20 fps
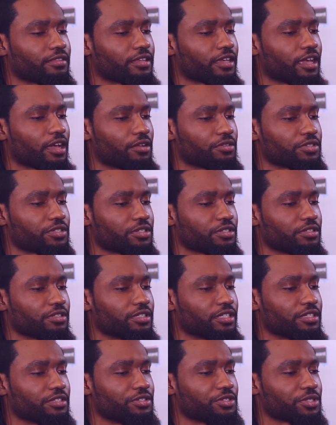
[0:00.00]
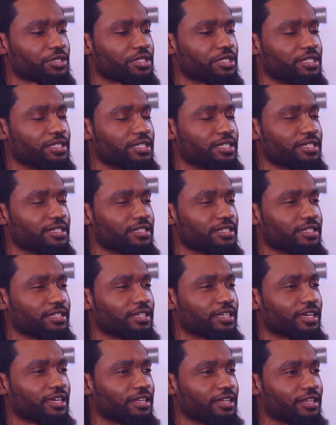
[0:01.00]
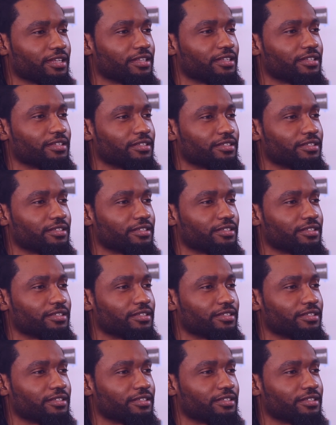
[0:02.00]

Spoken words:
counselor that just didn't get it.